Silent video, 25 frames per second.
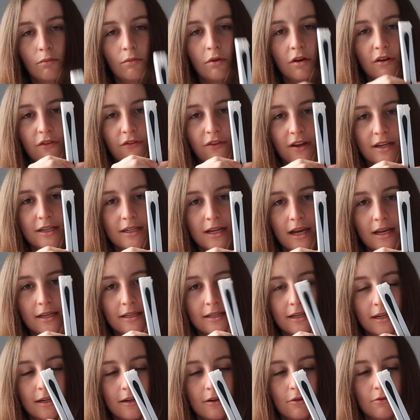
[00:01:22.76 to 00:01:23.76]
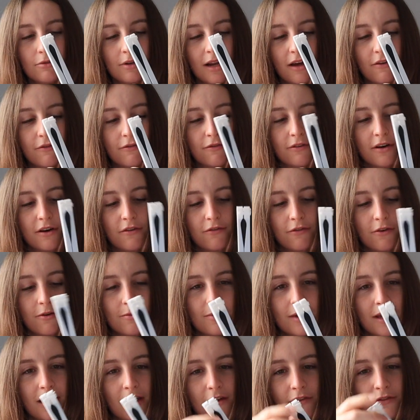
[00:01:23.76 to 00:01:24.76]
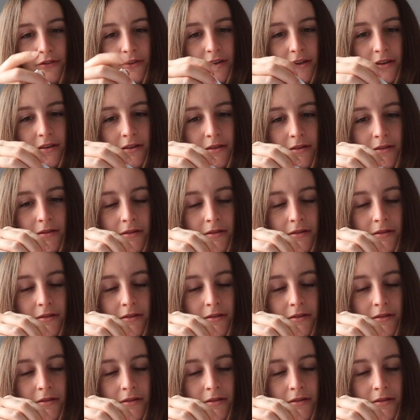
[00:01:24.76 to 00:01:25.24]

What a fantastic little love free from gift.